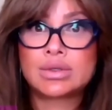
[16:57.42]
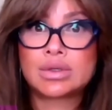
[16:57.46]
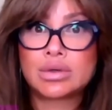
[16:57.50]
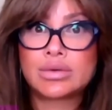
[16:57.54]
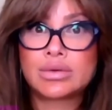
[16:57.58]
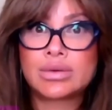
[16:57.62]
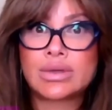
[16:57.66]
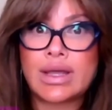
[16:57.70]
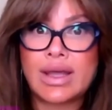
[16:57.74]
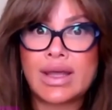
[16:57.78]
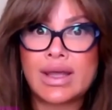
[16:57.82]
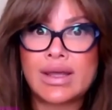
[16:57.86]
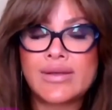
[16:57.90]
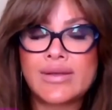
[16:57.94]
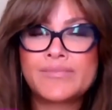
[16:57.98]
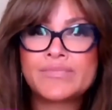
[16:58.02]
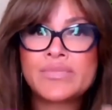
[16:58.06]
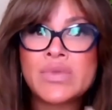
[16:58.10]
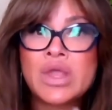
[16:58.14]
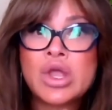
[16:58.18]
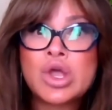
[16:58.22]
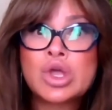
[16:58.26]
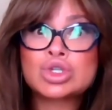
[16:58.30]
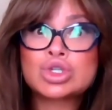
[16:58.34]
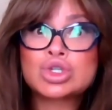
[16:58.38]
Okay.
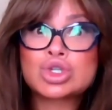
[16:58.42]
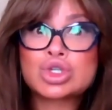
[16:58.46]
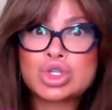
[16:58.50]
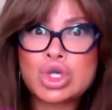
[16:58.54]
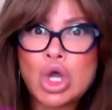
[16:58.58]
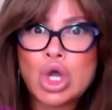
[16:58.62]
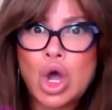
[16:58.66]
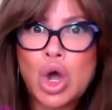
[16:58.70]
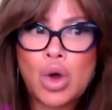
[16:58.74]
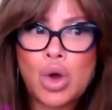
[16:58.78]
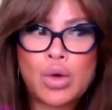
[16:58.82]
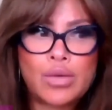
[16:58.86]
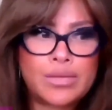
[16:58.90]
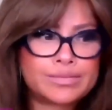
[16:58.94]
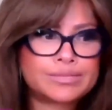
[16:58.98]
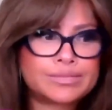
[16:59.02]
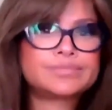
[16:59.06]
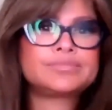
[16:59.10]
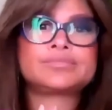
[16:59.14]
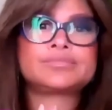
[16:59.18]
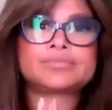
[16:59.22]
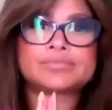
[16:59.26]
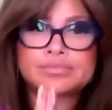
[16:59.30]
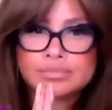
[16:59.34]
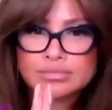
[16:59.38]
So,
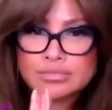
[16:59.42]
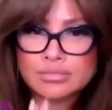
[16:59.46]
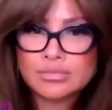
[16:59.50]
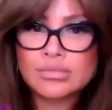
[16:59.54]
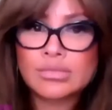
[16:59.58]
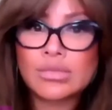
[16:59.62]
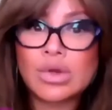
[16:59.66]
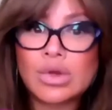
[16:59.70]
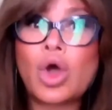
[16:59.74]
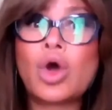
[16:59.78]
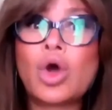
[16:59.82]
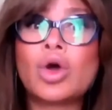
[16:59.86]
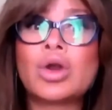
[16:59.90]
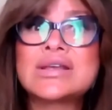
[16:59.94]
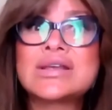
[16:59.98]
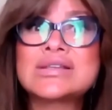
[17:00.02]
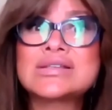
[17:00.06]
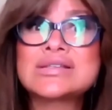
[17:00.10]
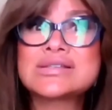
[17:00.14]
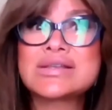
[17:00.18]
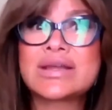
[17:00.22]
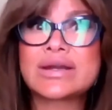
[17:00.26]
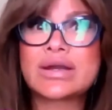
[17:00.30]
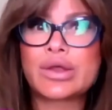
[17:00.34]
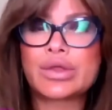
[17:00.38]
unless
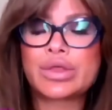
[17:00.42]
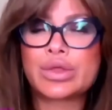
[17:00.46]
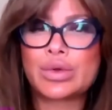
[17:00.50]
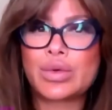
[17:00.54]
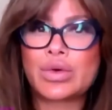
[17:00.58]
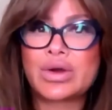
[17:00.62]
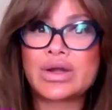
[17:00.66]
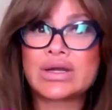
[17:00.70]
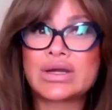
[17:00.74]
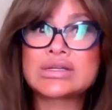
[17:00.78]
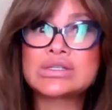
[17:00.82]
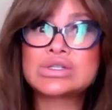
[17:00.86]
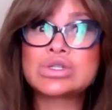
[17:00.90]
it's an authority.